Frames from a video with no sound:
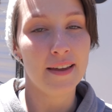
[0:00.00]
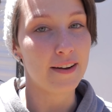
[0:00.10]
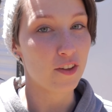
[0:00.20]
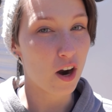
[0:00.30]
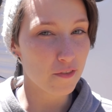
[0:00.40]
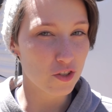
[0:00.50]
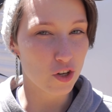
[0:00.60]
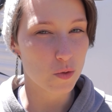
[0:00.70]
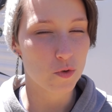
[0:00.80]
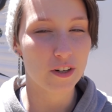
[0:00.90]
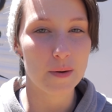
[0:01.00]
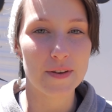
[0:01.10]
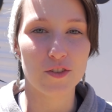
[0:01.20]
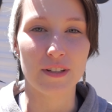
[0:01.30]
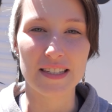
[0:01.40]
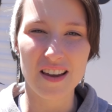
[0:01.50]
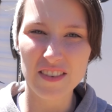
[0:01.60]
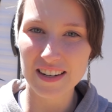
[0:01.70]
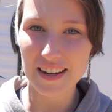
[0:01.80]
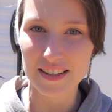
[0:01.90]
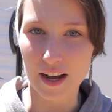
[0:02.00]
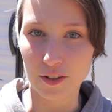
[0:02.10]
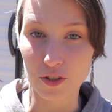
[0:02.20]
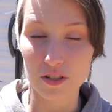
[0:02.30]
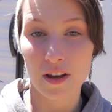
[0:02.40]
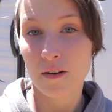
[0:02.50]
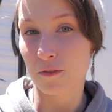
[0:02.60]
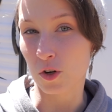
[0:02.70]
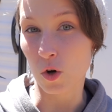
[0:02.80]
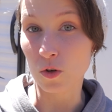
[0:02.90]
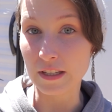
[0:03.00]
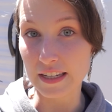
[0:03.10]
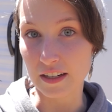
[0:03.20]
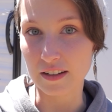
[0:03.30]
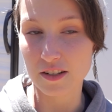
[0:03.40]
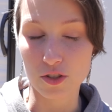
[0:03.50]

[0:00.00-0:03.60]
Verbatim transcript: Now the Harvest Host program is only $79 for a whole year,